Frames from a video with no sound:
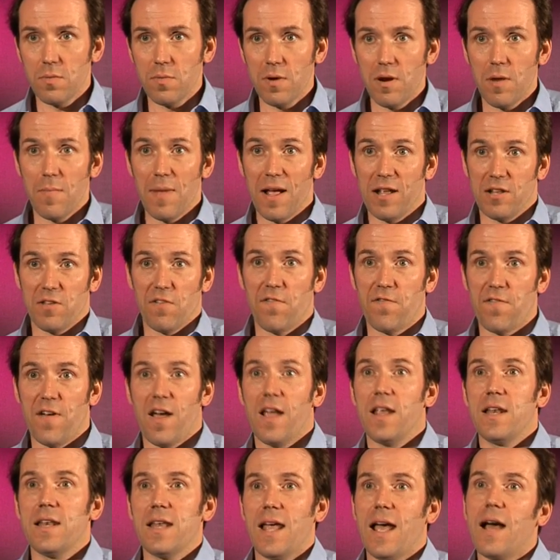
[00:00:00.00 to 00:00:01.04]
We're about to
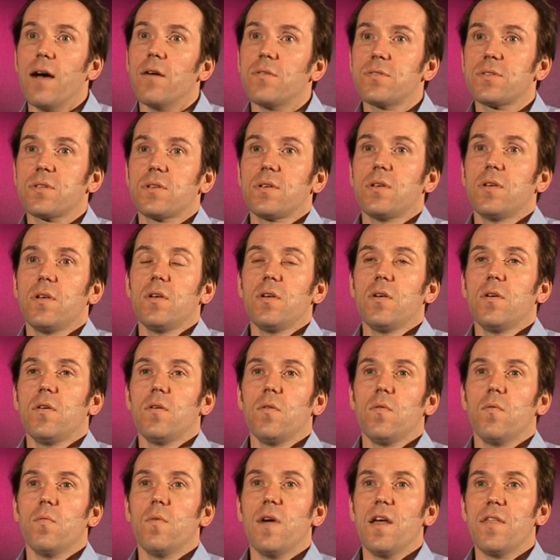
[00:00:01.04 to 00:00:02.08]
find out
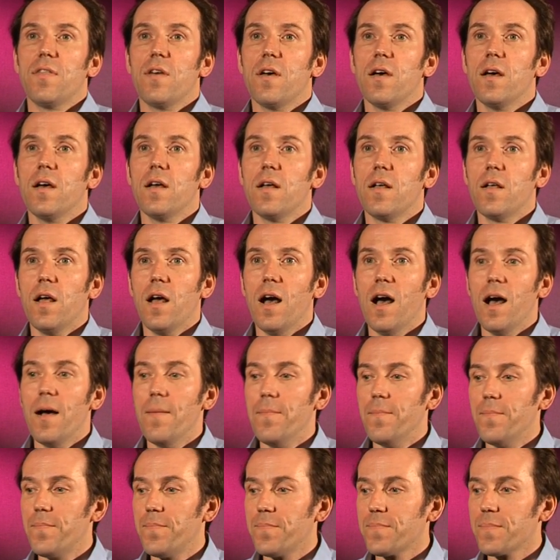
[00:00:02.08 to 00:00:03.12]
whether
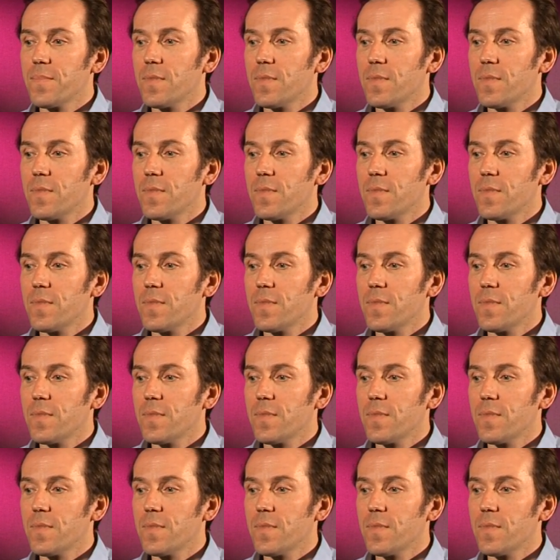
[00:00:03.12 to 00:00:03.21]
um,